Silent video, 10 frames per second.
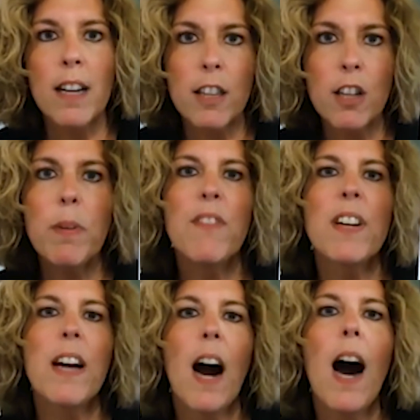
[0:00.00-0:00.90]
a little bit of
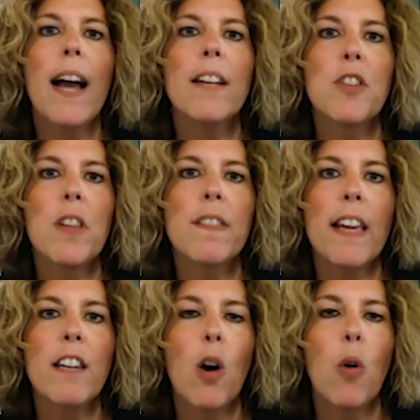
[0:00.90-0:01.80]
a guide so that
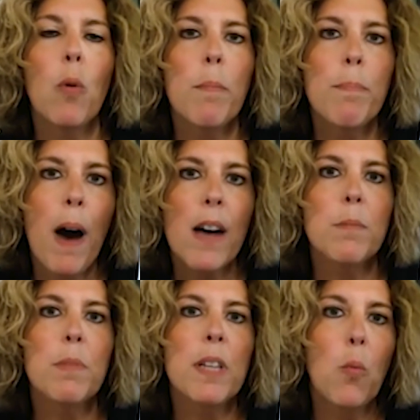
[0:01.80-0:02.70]
they know
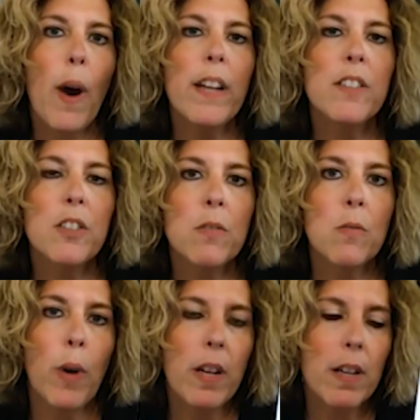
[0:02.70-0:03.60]
possibly when
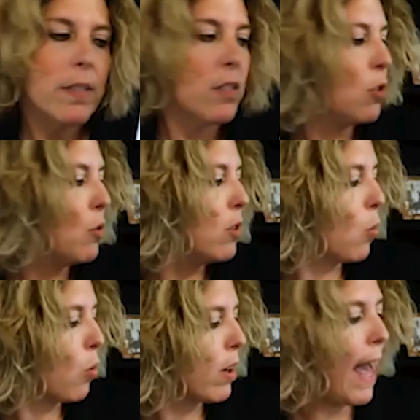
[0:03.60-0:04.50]
a
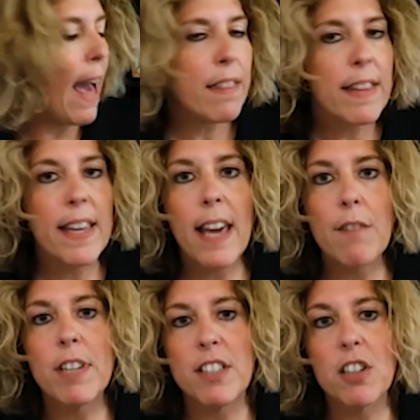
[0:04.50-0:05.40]
student or an athlete
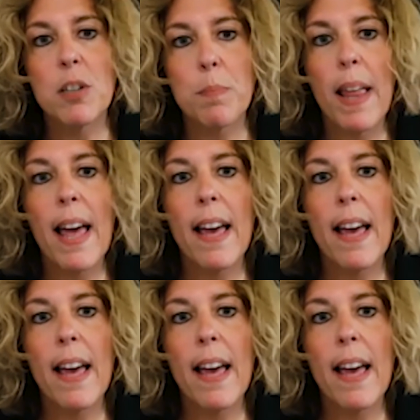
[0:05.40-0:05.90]
can return to